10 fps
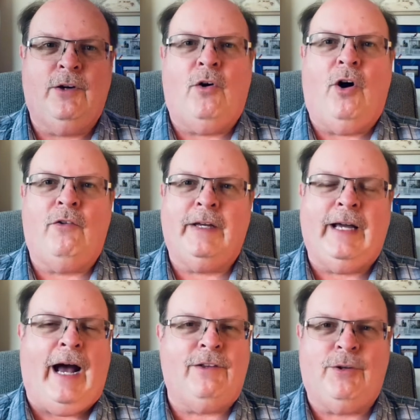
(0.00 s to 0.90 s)
all the
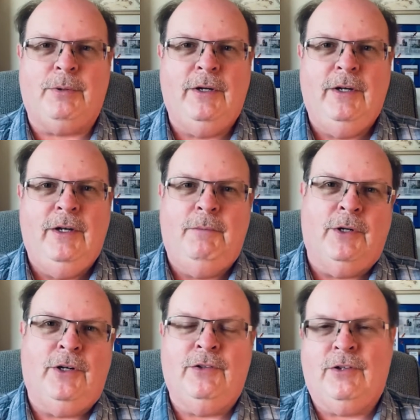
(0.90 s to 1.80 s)
gossip
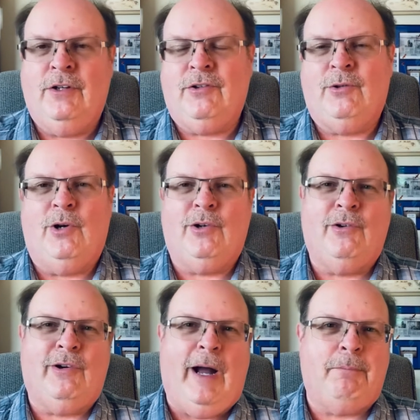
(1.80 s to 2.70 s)
because the historical
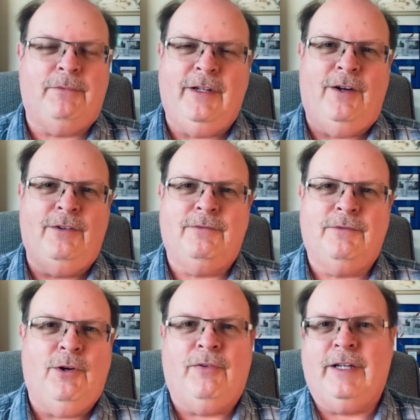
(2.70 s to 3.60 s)
crap, you know,
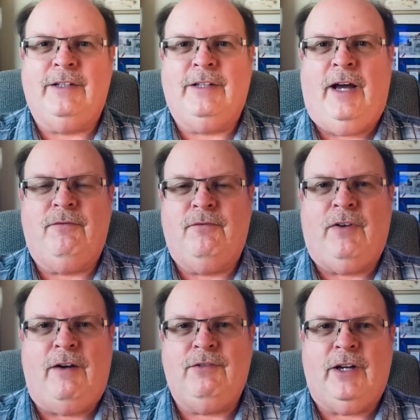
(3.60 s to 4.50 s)
you'll forget that
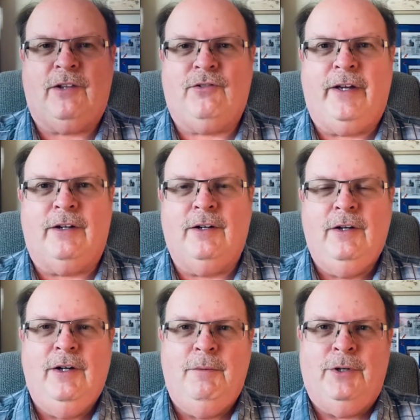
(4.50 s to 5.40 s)
five seconds later.
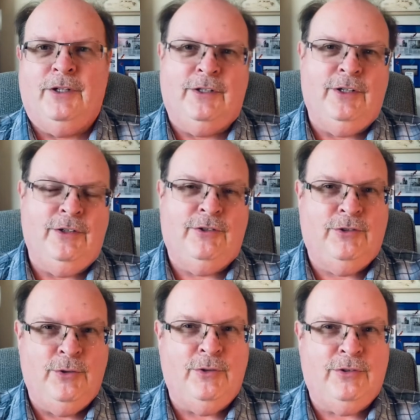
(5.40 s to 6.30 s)
But a good
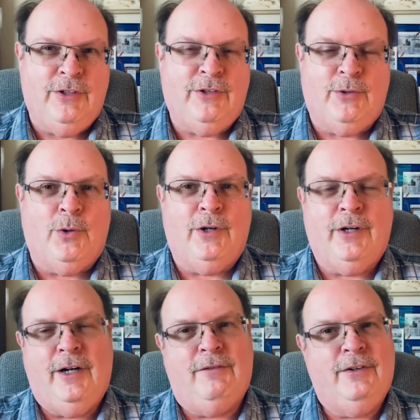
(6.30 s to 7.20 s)
juicy
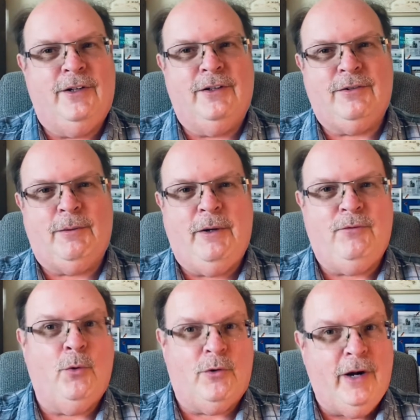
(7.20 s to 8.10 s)
story of uh, somebody
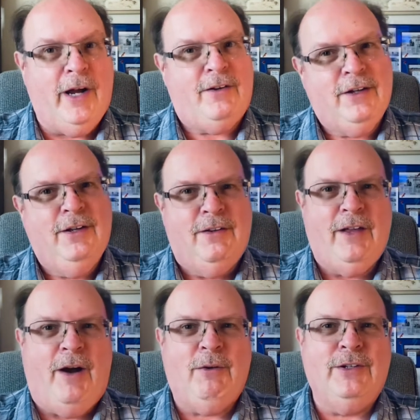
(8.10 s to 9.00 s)
fooling around,
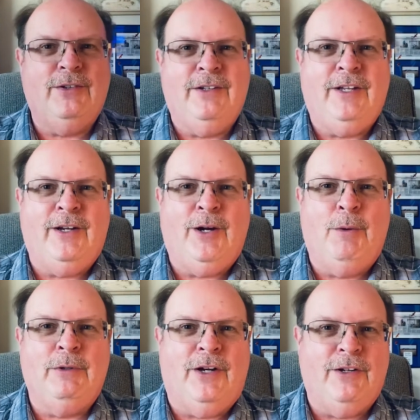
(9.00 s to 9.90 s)
that one you're going to take home
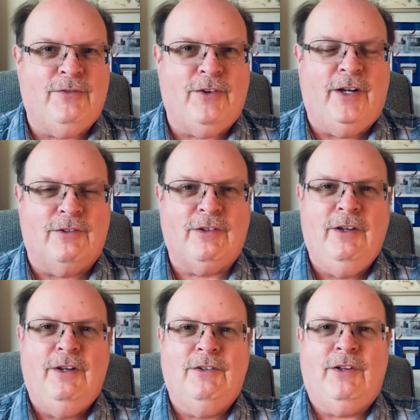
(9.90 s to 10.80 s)
and tell your friends.
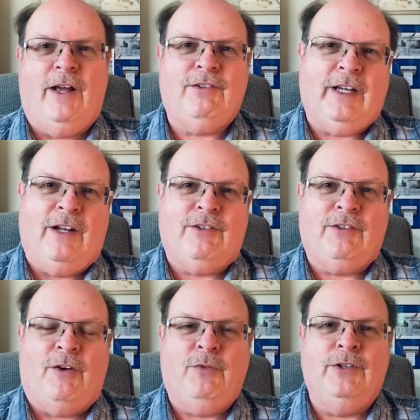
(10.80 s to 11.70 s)
So that's the kind of
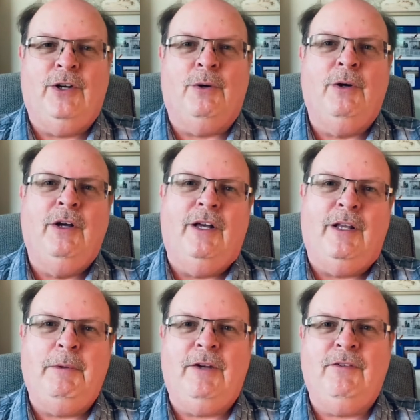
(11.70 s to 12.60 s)
stuff we do. And
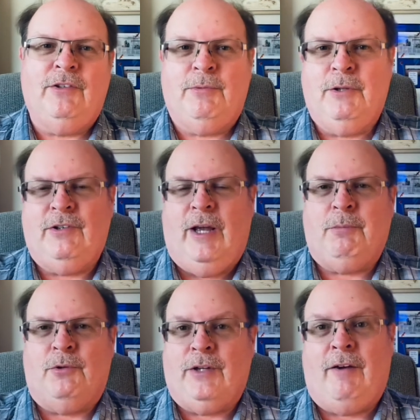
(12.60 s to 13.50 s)
let me give you some
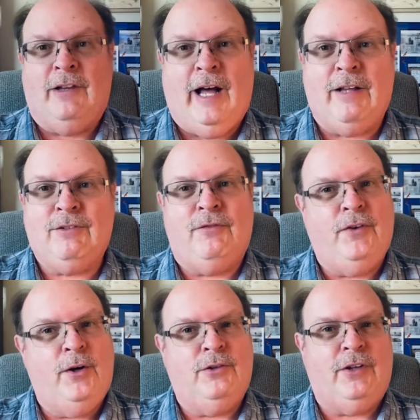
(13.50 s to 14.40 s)
examples. I have lots of
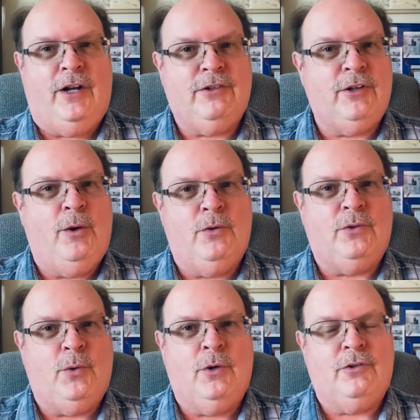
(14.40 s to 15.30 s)
photos that I show on
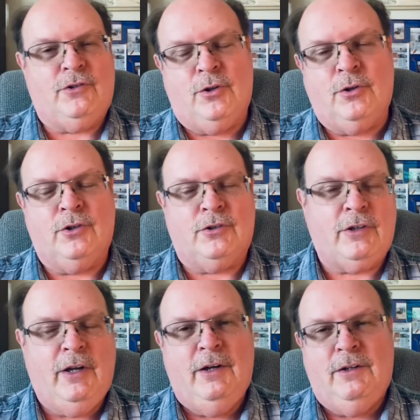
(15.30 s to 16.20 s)
tours too because
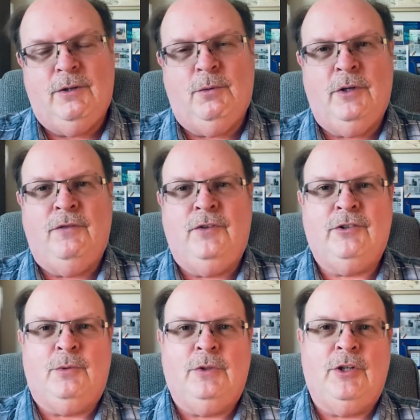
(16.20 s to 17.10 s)
you want to
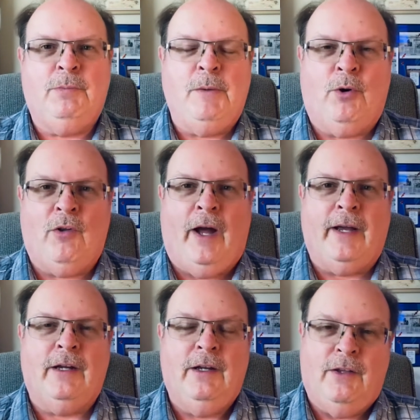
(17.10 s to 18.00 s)
envision what these people are
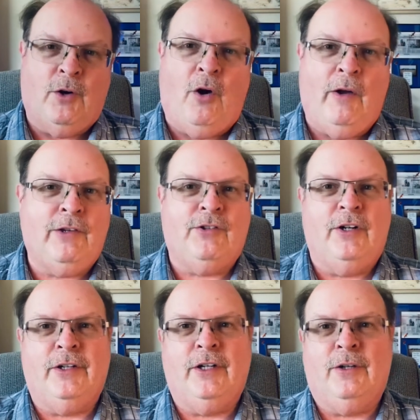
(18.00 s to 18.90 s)
like. They're all
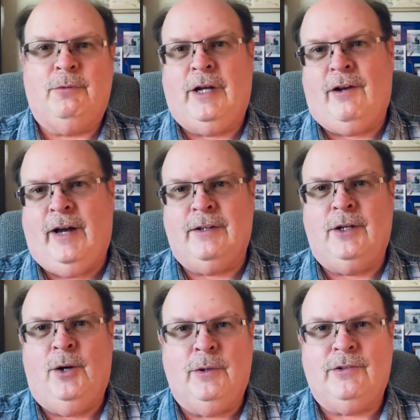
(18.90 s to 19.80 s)
exterior. We're not allowed to
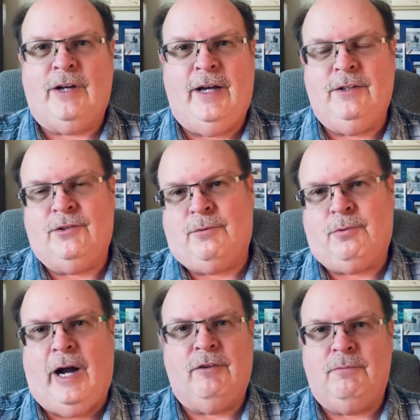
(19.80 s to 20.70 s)
go inside. These are
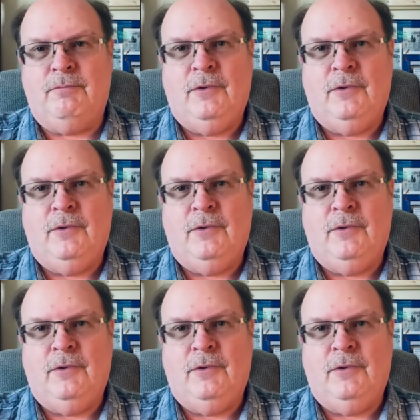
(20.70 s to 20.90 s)
private